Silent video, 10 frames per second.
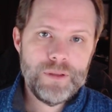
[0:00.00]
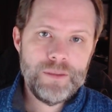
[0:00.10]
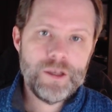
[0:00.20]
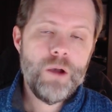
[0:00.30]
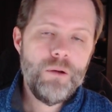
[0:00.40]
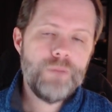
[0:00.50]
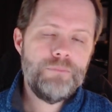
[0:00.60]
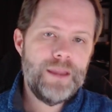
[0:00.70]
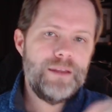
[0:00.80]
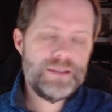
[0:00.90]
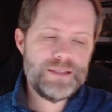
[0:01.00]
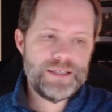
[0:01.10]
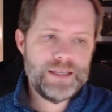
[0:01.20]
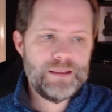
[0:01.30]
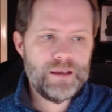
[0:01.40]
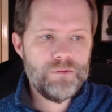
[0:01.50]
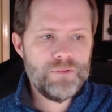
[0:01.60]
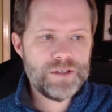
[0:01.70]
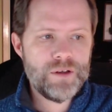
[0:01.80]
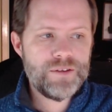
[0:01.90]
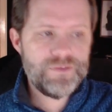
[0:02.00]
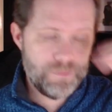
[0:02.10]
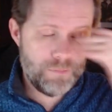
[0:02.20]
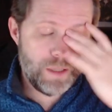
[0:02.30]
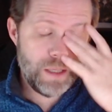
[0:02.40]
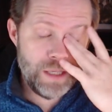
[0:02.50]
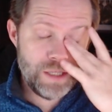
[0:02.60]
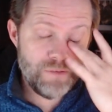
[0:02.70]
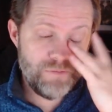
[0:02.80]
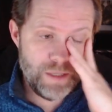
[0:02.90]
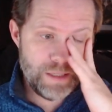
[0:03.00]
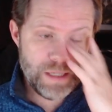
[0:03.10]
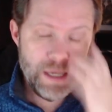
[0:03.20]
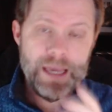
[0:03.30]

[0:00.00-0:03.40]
And the codependency that results from each of these